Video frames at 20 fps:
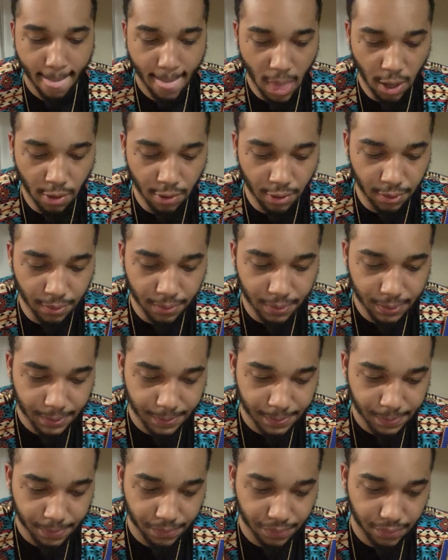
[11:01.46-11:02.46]
You know,
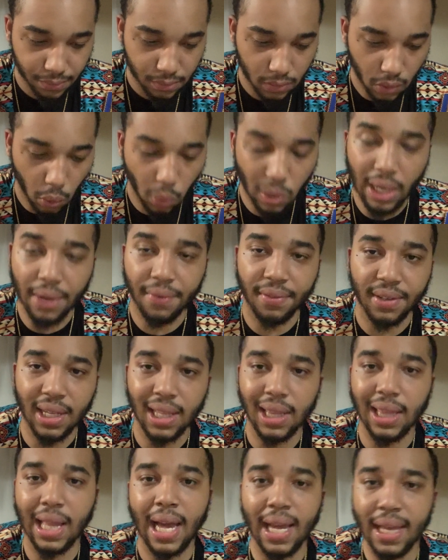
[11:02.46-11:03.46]
whatever
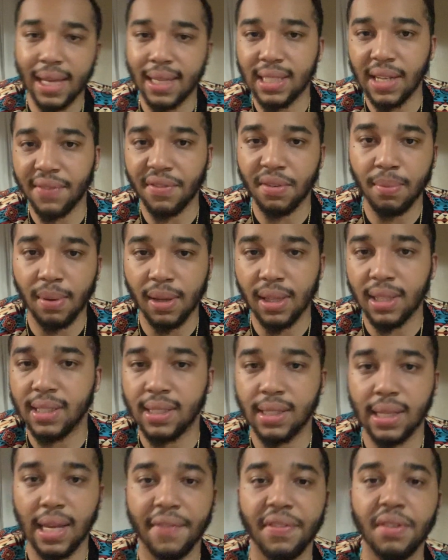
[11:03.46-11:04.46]
your lot is, every
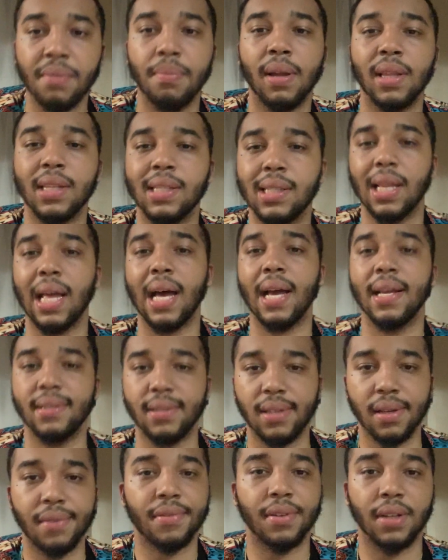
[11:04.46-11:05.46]
brother's lot is
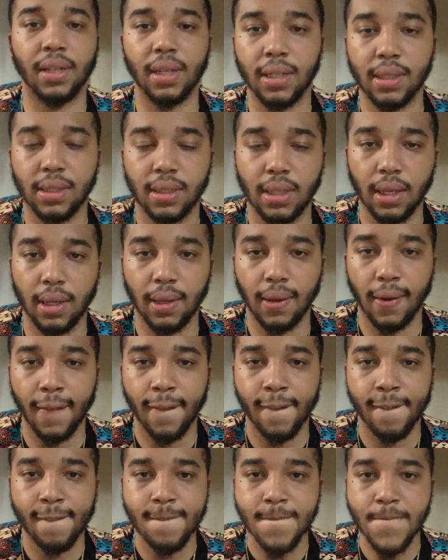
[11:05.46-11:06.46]
different in this thing.
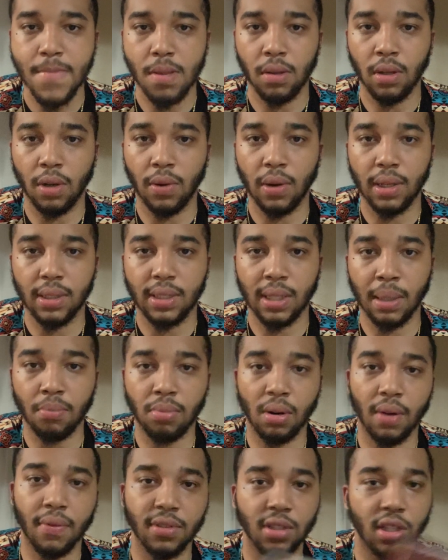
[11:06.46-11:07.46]
You know, some
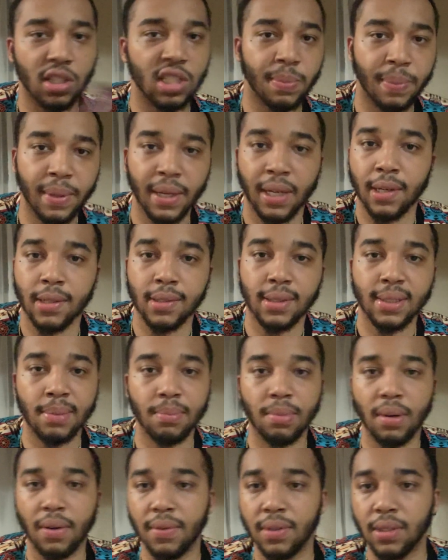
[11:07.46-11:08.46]
brothers are speakers, some
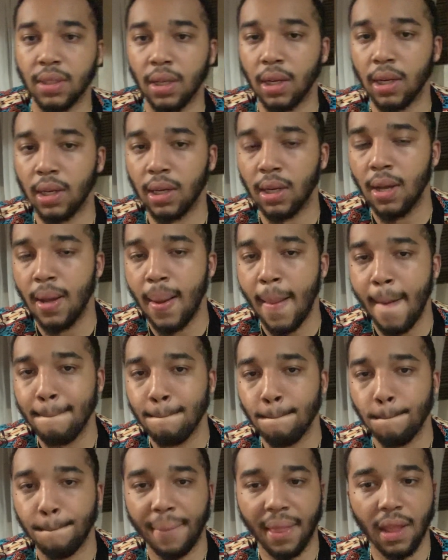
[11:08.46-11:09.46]
brothers are
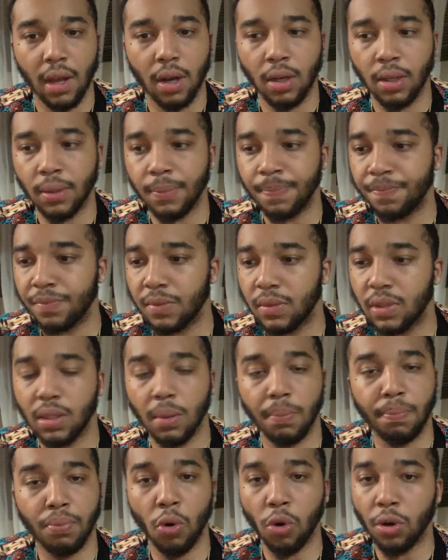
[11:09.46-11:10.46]

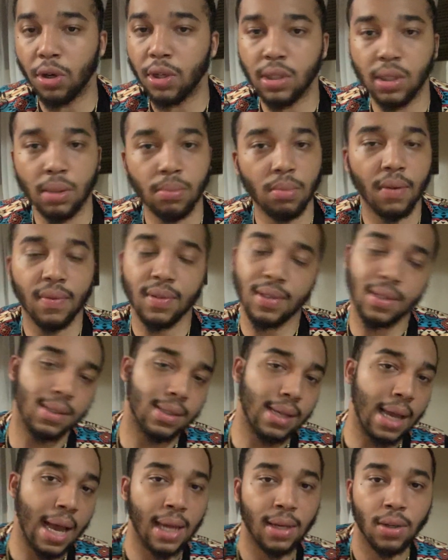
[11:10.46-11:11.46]
supporters, some brothers are
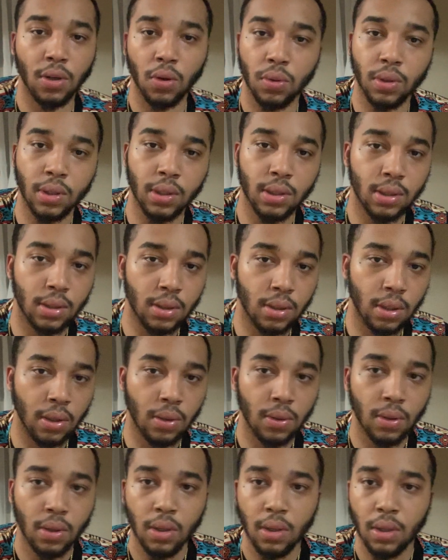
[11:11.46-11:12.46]
sign holders, you
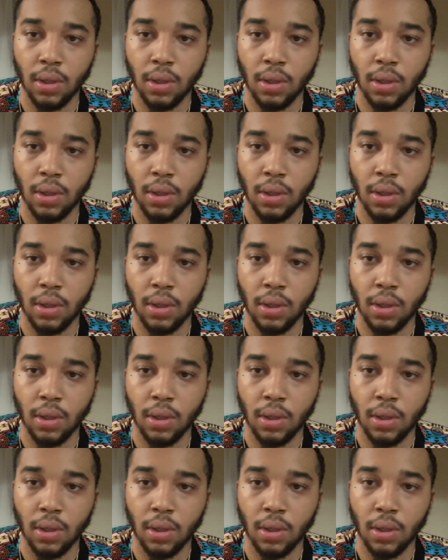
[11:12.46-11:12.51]
know,